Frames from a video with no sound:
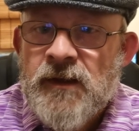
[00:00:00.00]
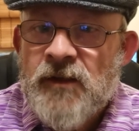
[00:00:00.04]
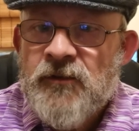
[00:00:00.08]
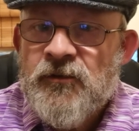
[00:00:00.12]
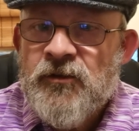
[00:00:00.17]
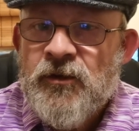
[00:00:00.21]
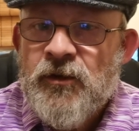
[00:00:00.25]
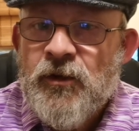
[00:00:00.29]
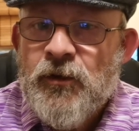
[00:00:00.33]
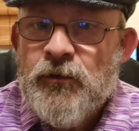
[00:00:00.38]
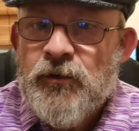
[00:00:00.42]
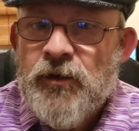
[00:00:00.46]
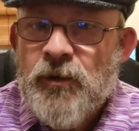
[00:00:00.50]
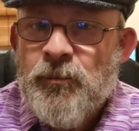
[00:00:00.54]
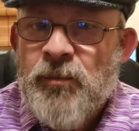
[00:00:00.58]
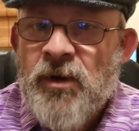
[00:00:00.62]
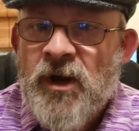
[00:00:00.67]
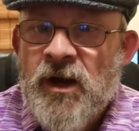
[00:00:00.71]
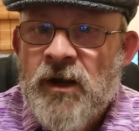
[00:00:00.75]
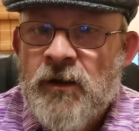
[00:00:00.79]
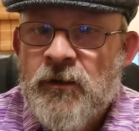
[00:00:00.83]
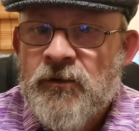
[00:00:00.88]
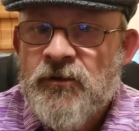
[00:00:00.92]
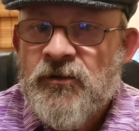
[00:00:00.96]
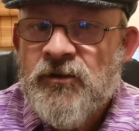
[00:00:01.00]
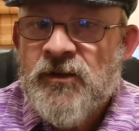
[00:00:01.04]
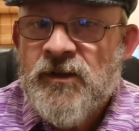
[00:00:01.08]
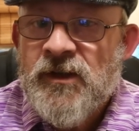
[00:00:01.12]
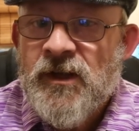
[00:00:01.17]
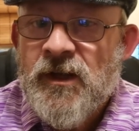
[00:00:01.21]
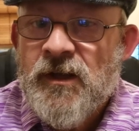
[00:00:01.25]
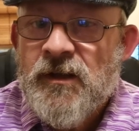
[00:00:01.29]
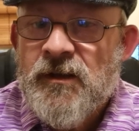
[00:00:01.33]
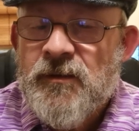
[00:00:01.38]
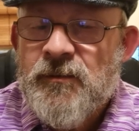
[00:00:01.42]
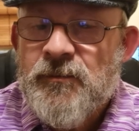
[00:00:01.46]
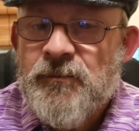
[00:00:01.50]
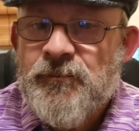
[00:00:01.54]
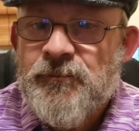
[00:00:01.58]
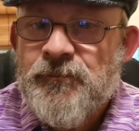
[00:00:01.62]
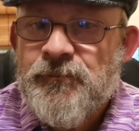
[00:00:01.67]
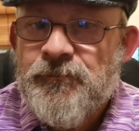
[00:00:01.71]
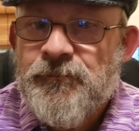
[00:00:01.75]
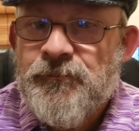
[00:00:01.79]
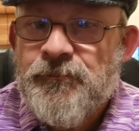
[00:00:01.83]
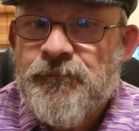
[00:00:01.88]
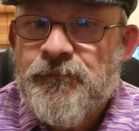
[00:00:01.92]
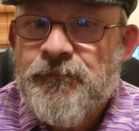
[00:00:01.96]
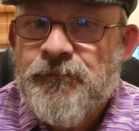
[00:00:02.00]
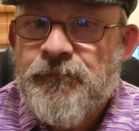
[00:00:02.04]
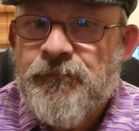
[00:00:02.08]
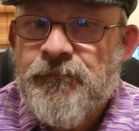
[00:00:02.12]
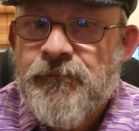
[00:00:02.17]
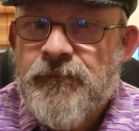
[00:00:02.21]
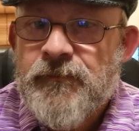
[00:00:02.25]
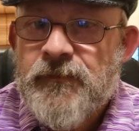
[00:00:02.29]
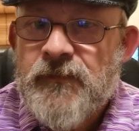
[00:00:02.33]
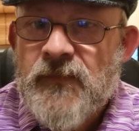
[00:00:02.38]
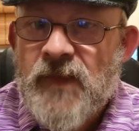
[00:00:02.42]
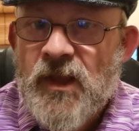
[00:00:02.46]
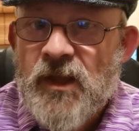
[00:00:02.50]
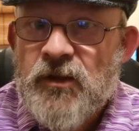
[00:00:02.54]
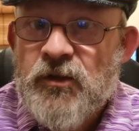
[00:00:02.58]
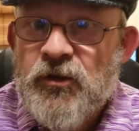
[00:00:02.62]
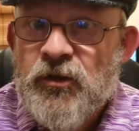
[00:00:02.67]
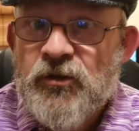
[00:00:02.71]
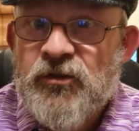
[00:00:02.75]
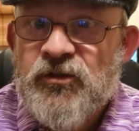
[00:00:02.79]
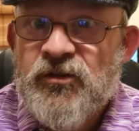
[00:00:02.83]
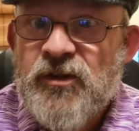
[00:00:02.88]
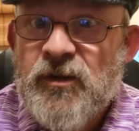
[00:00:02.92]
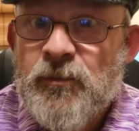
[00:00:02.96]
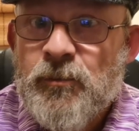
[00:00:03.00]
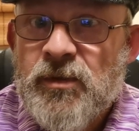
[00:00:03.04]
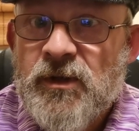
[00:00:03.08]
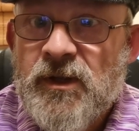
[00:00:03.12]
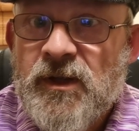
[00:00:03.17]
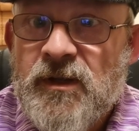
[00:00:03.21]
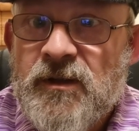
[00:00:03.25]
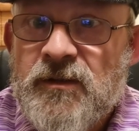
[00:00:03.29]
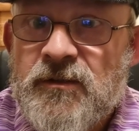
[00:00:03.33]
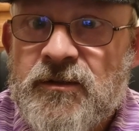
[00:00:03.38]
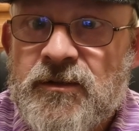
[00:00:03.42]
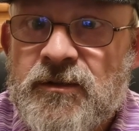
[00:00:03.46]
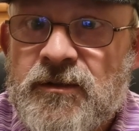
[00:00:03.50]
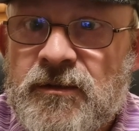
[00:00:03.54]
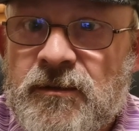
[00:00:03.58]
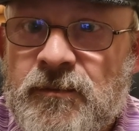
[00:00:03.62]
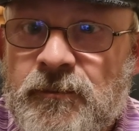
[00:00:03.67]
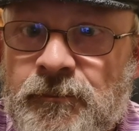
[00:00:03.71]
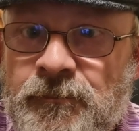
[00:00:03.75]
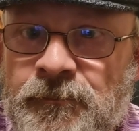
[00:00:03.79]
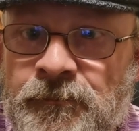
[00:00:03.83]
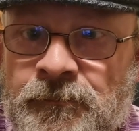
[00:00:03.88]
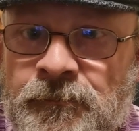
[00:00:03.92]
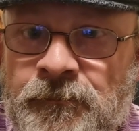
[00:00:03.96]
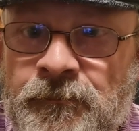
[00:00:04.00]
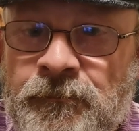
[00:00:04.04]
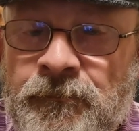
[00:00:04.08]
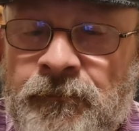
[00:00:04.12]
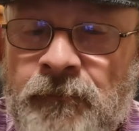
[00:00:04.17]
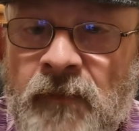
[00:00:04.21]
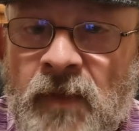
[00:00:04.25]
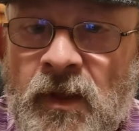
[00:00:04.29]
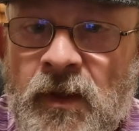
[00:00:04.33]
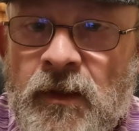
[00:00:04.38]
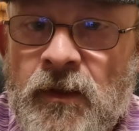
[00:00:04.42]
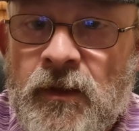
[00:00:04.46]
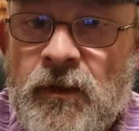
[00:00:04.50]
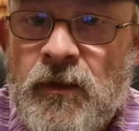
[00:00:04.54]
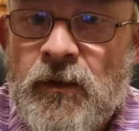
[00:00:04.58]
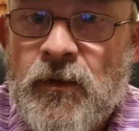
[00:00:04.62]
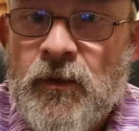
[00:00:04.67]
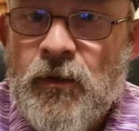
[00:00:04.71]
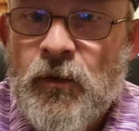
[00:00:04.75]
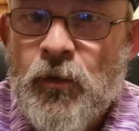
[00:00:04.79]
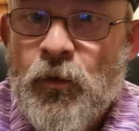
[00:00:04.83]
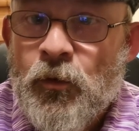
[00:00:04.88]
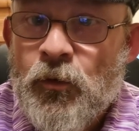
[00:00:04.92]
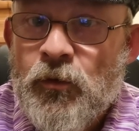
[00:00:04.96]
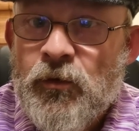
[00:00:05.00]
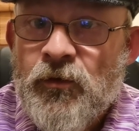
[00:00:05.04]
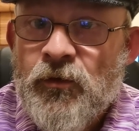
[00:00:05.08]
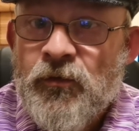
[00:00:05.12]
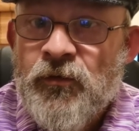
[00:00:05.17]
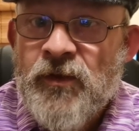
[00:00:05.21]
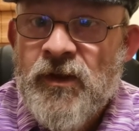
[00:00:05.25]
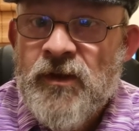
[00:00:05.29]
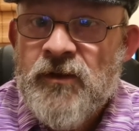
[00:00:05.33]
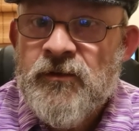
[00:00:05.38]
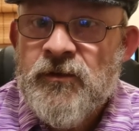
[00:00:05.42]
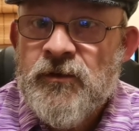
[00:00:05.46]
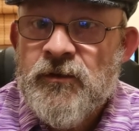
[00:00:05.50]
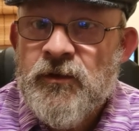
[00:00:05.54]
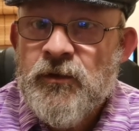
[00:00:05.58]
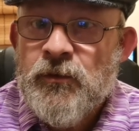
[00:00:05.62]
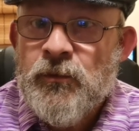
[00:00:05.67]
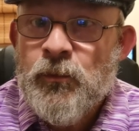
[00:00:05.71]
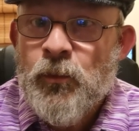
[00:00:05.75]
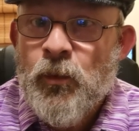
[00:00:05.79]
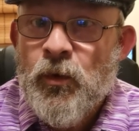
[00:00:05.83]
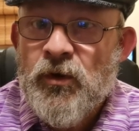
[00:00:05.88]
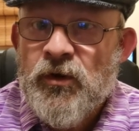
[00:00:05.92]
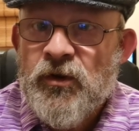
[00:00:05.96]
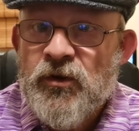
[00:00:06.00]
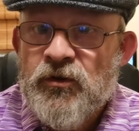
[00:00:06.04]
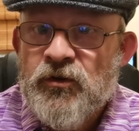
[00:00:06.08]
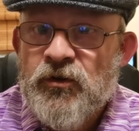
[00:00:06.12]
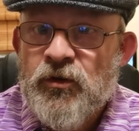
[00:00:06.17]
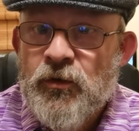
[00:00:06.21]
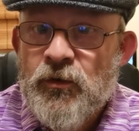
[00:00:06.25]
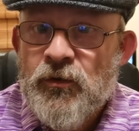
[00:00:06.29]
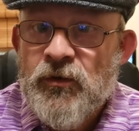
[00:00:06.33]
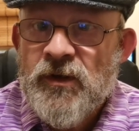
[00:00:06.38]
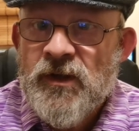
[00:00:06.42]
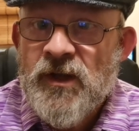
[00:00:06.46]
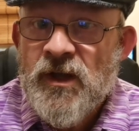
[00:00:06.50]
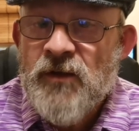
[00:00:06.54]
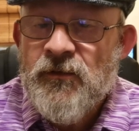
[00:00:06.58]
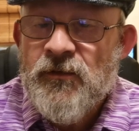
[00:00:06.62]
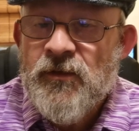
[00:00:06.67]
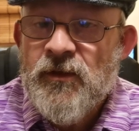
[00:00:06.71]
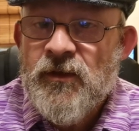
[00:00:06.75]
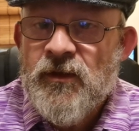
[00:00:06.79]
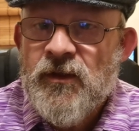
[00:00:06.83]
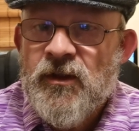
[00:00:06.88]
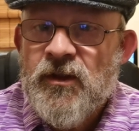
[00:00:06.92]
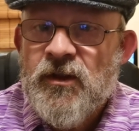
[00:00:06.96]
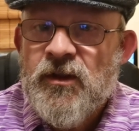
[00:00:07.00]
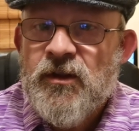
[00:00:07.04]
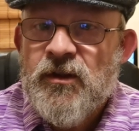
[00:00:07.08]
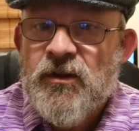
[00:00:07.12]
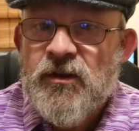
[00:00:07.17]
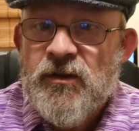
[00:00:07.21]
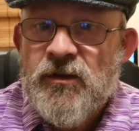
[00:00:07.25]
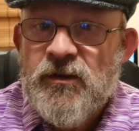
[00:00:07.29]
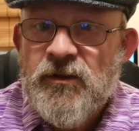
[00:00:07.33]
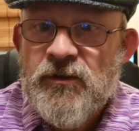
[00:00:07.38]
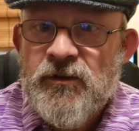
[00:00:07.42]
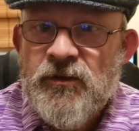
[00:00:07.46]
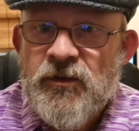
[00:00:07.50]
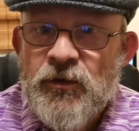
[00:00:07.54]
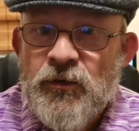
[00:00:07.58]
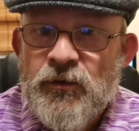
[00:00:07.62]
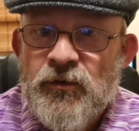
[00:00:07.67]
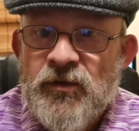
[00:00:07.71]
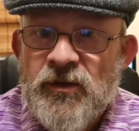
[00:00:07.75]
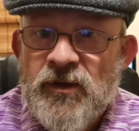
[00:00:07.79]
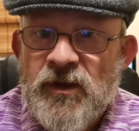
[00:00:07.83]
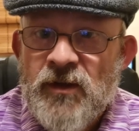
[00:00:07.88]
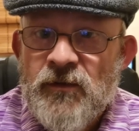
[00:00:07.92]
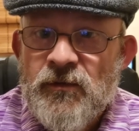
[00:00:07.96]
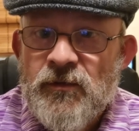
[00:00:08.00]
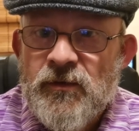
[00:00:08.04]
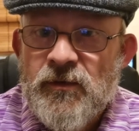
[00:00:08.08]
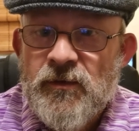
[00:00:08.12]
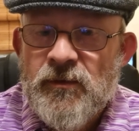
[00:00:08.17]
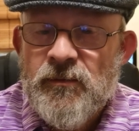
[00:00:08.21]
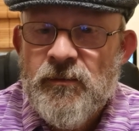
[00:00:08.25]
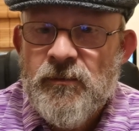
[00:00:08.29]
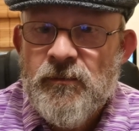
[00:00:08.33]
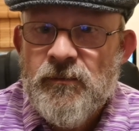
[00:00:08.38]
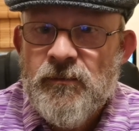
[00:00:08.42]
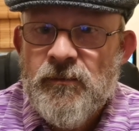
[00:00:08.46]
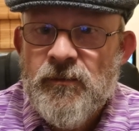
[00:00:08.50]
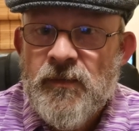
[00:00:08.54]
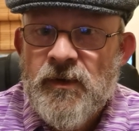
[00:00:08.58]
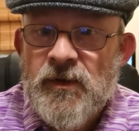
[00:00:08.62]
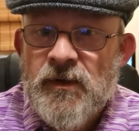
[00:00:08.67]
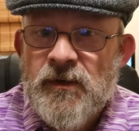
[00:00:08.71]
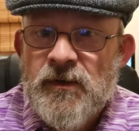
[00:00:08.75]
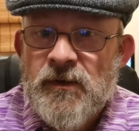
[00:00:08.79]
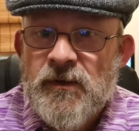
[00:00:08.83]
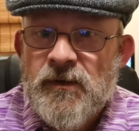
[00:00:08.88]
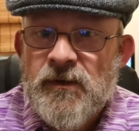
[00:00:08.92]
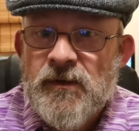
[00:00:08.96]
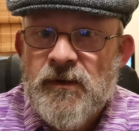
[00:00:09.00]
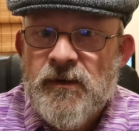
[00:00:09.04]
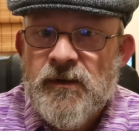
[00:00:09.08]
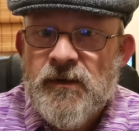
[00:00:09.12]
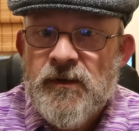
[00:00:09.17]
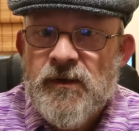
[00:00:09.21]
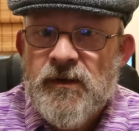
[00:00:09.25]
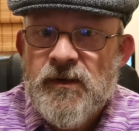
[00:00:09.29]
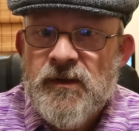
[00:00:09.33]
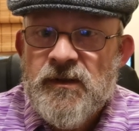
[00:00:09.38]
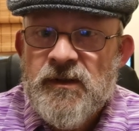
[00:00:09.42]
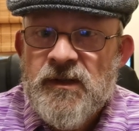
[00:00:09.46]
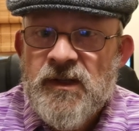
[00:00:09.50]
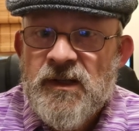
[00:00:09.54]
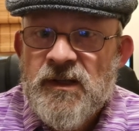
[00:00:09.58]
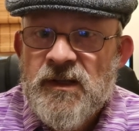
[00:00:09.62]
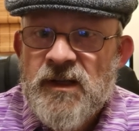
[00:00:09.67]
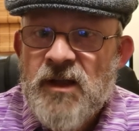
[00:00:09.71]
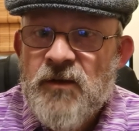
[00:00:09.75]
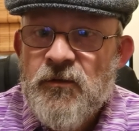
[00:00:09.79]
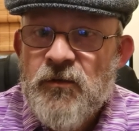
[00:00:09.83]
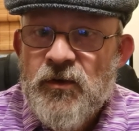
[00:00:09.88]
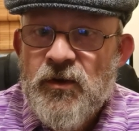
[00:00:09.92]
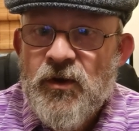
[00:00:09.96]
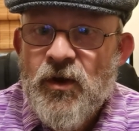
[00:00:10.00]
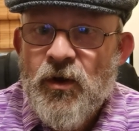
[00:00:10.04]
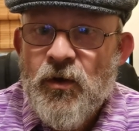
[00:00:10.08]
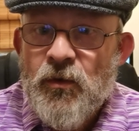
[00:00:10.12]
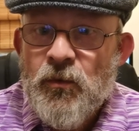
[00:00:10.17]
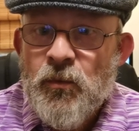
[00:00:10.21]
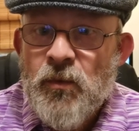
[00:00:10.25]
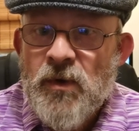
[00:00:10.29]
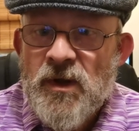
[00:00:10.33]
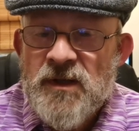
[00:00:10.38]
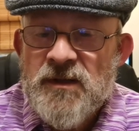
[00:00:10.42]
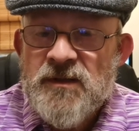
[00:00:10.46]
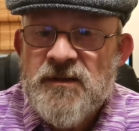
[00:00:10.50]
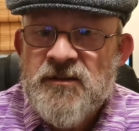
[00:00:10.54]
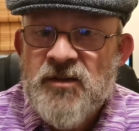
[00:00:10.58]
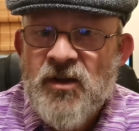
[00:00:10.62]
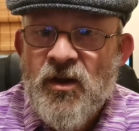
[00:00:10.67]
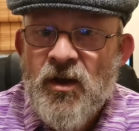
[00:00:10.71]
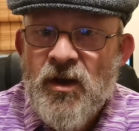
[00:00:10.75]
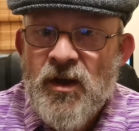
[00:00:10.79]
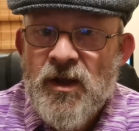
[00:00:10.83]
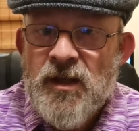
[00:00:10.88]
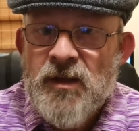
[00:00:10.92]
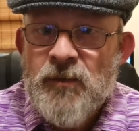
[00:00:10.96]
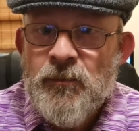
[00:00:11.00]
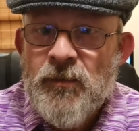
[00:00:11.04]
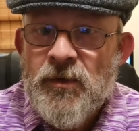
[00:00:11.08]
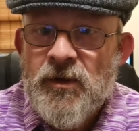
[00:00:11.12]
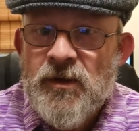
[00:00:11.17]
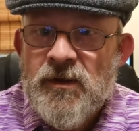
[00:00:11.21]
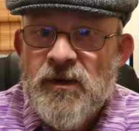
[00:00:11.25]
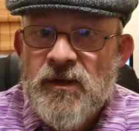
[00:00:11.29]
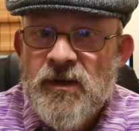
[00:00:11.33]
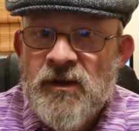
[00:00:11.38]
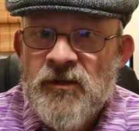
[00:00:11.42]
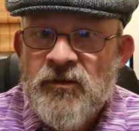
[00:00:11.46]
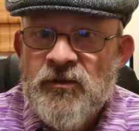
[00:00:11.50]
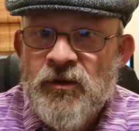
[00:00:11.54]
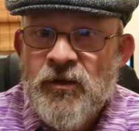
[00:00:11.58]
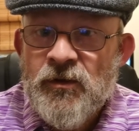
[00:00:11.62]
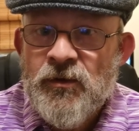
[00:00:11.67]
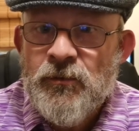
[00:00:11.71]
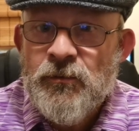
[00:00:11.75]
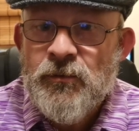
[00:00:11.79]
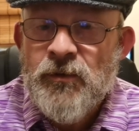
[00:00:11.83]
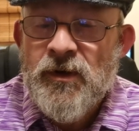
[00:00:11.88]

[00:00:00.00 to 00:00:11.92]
get to know your parents again, your siblings, all the things that you want to do together, do together. You never know when time is going